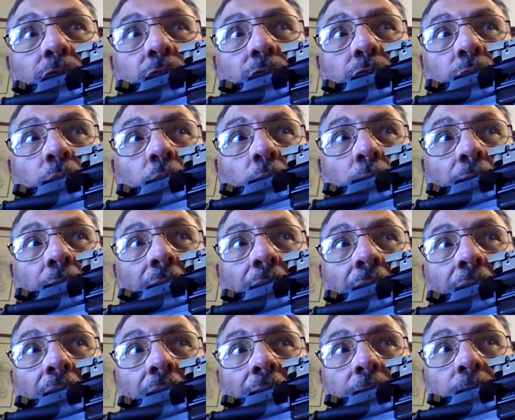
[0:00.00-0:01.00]
throwing
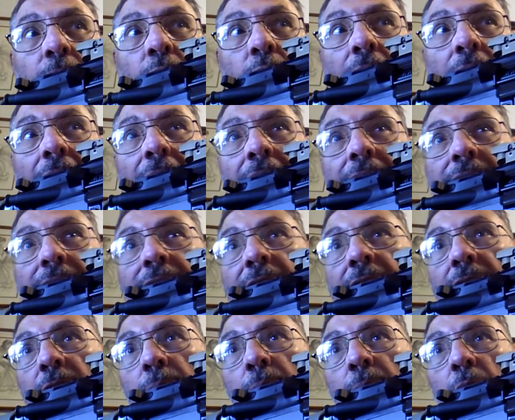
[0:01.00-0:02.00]
hot brass
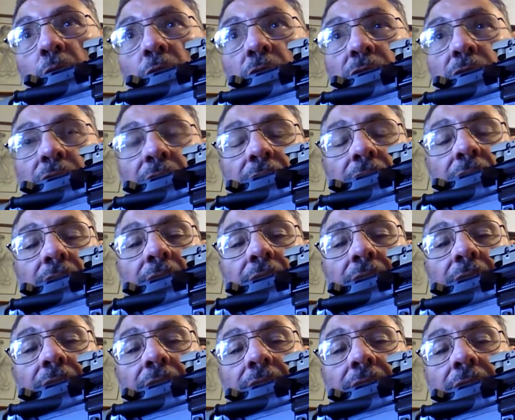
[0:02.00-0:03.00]
at the person in the
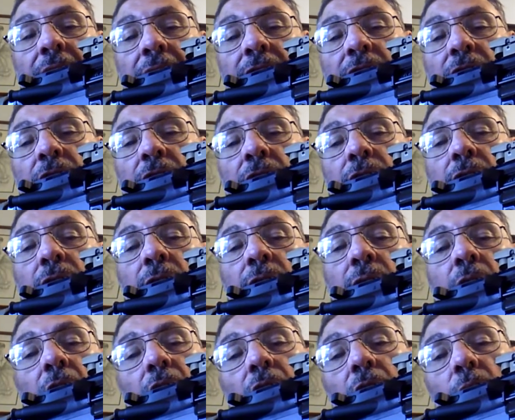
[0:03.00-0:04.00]
lane next to you,